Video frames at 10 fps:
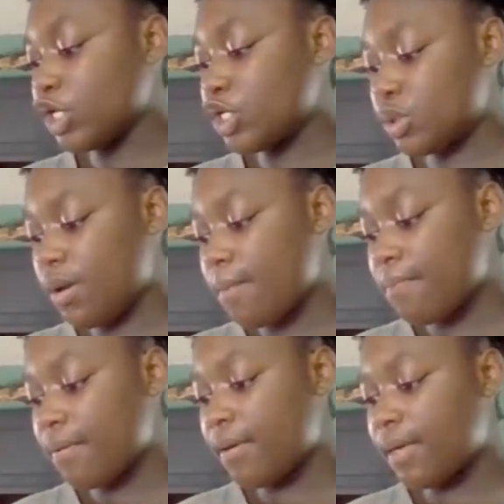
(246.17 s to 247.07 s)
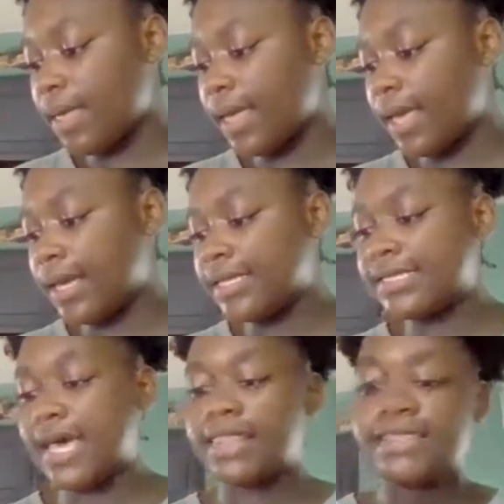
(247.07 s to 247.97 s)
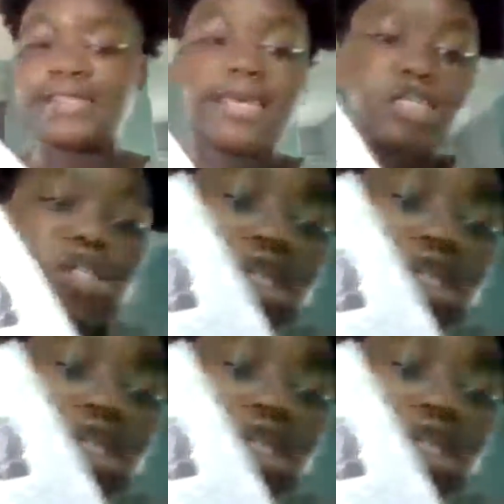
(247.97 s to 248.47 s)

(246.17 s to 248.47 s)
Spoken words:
Tripp, and this is how she